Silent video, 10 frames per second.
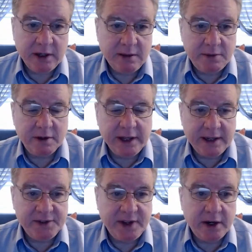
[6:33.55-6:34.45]
the link
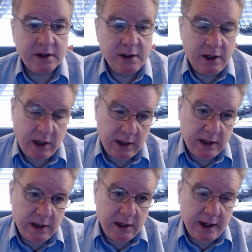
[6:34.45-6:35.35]
is there.
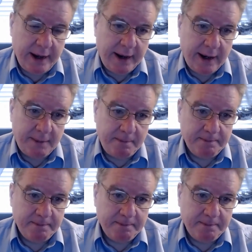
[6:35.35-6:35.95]
I'm